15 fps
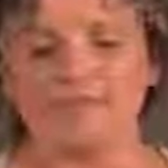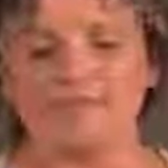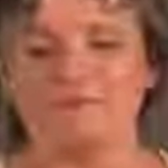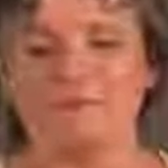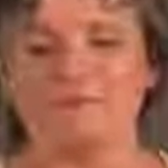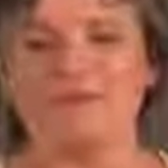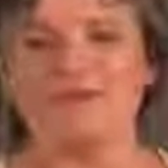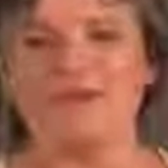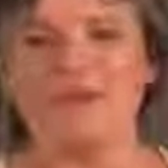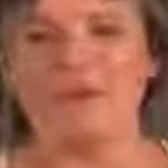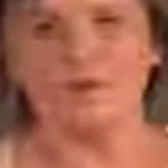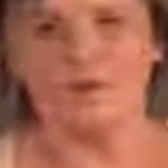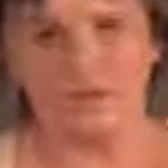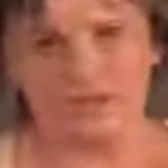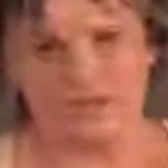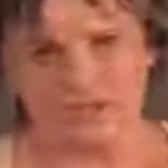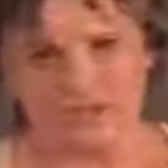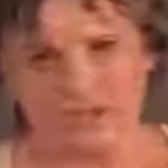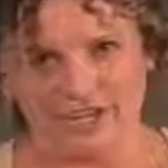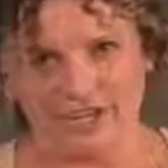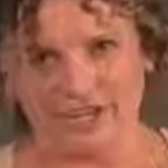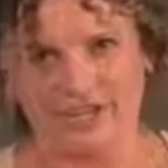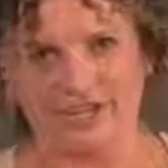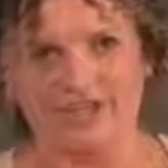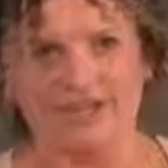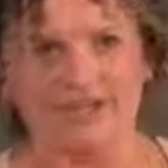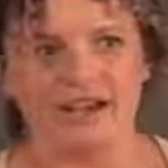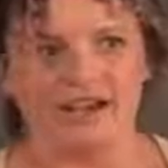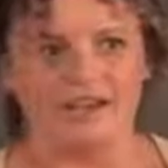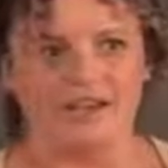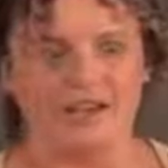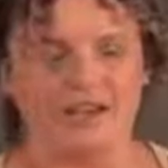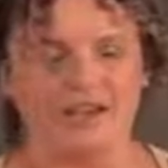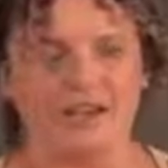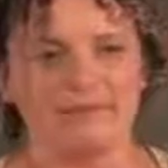but when you get older, and